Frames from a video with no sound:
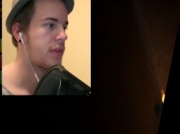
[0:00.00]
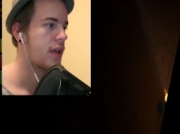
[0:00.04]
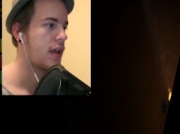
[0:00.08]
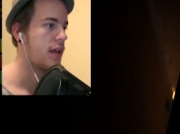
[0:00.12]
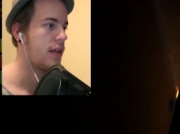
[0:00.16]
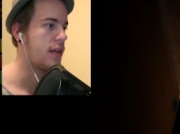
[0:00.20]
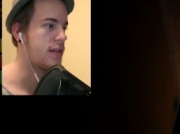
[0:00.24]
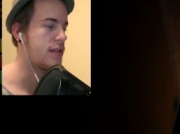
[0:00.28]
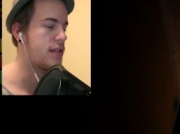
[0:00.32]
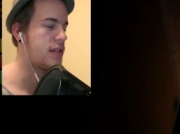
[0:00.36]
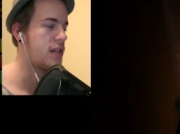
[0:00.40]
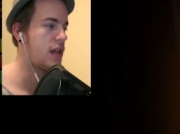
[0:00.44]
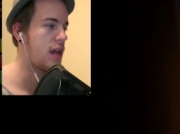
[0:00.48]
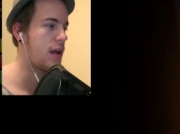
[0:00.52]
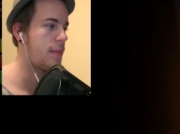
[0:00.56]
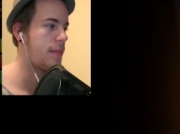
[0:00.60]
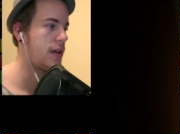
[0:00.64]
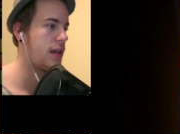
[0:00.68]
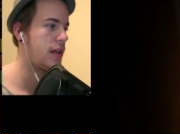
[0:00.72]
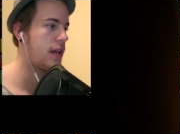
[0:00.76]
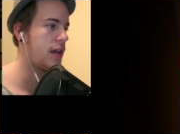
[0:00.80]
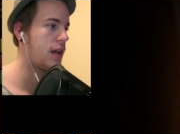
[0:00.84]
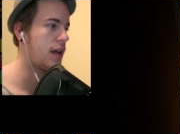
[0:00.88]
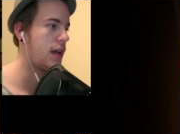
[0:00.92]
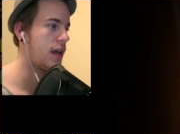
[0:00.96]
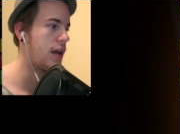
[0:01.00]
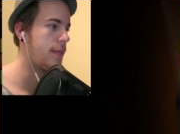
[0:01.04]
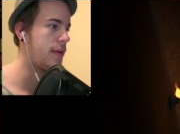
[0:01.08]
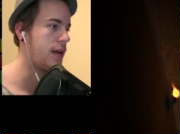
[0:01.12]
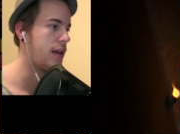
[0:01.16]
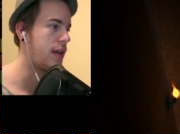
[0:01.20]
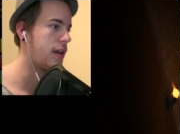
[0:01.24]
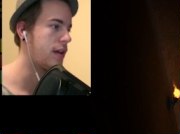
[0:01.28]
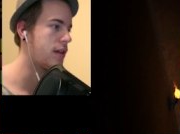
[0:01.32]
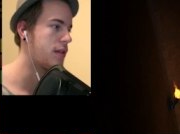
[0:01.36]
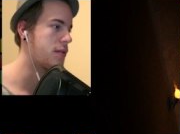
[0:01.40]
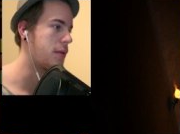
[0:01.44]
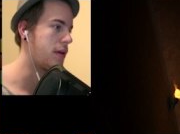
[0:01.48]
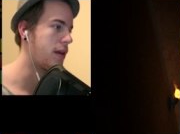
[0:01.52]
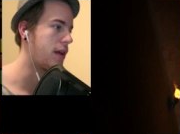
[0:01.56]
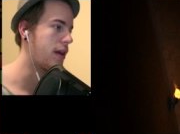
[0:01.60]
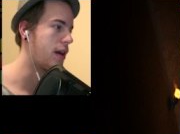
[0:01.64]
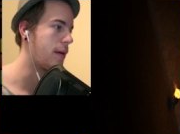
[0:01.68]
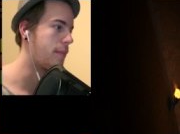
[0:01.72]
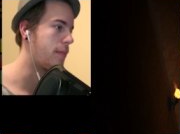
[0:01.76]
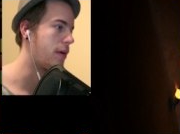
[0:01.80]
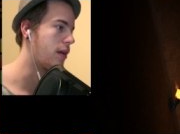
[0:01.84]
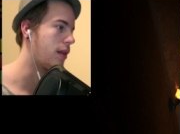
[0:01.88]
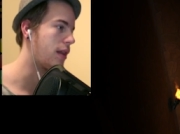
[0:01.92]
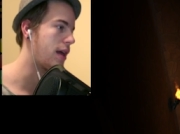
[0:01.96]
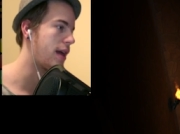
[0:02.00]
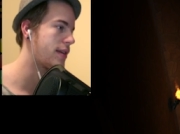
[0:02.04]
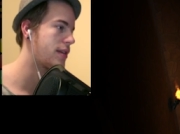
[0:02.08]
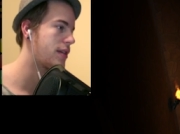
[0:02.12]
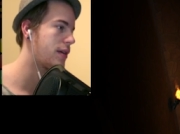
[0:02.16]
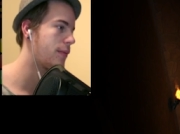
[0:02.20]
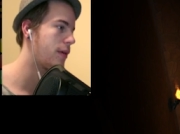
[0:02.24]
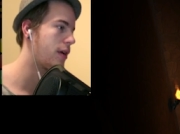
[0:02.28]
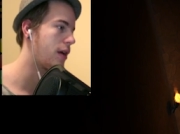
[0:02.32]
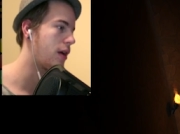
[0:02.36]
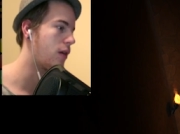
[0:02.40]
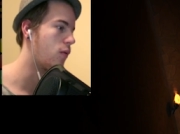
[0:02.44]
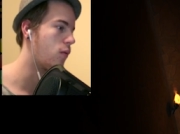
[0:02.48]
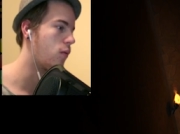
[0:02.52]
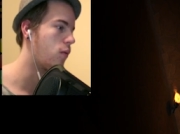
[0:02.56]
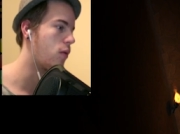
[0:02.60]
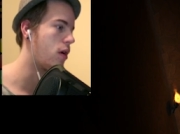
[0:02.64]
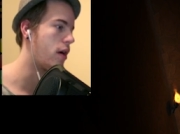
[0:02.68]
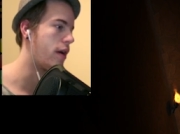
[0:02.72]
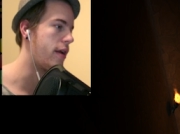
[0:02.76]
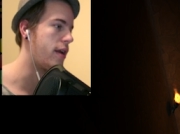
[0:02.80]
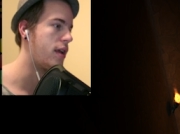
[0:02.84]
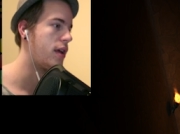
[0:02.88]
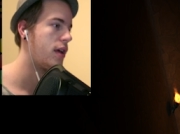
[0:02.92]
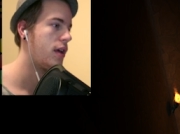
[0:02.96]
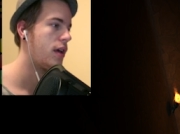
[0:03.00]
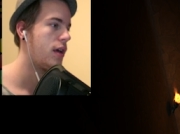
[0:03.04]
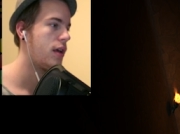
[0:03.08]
Let's see how many uh, how many kills we can get up here. Last time we got one.